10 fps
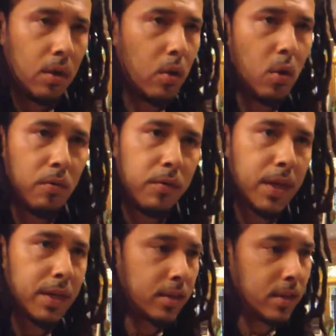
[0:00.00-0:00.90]

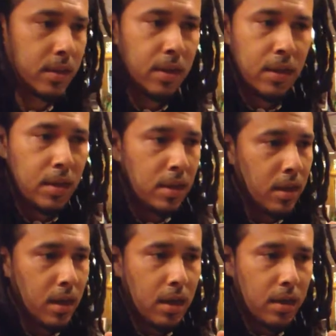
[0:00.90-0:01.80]
cornflakes,
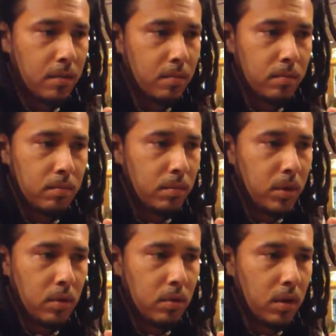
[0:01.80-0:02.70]
you
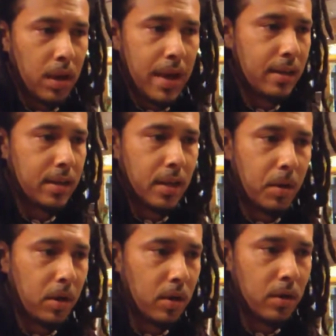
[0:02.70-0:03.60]
know, the last time
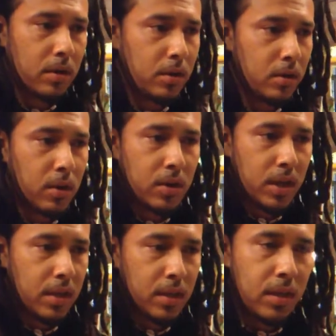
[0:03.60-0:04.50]
I heard, you know, a
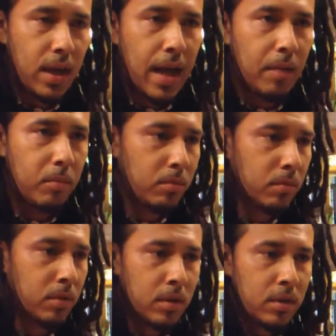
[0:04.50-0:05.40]
J Dilla album,
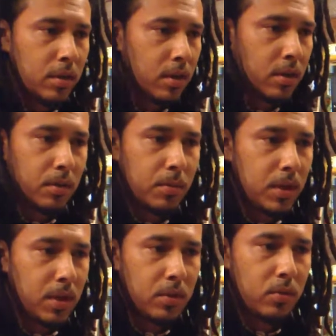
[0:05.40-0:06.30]
you know what I'm
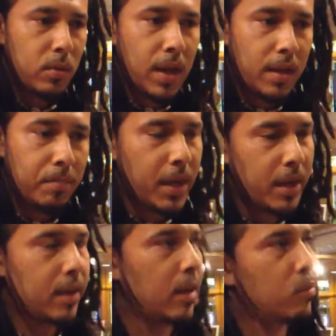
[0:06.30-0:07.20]
saying, to like,
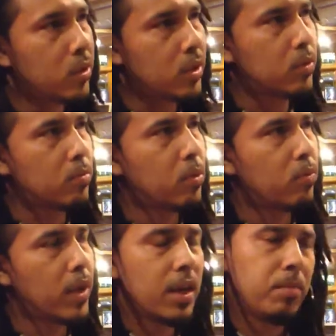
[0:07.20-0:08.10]
man, I wish there was more
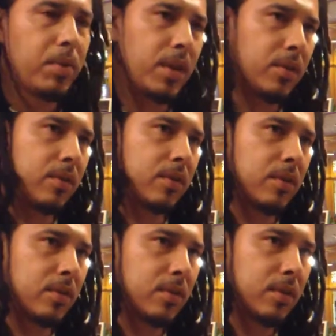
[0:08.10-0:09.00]
reggae played on the,
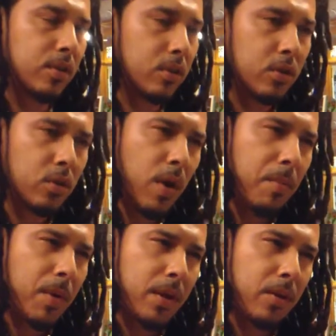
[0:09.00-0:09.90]
you know. So
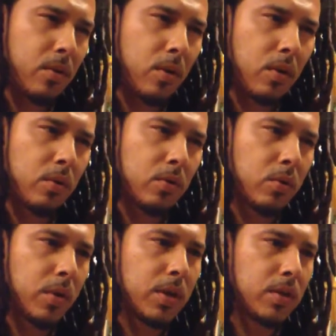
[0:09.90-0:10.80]
I'm like, you know, all those
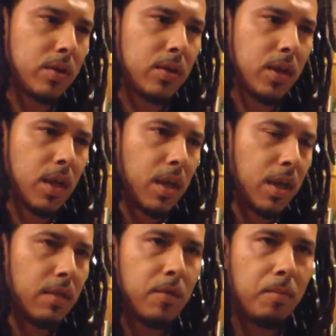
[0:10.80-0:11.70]
questions,
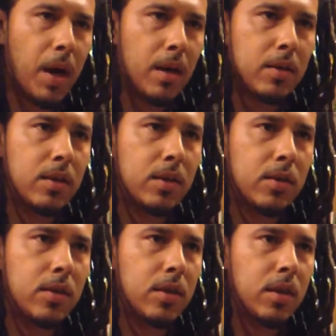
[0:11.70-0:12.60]
even
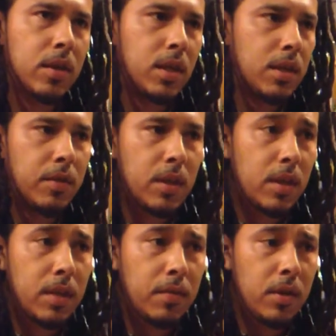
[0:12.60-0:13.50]
politics, even
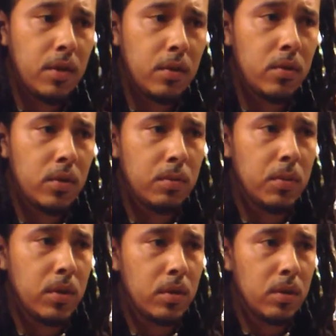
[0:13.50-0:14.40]
you know, some
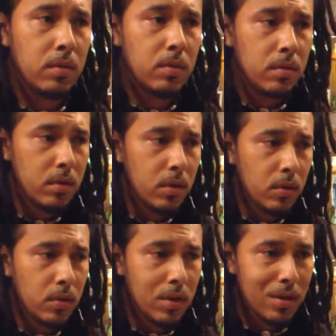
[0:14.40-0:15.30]
of the, you know,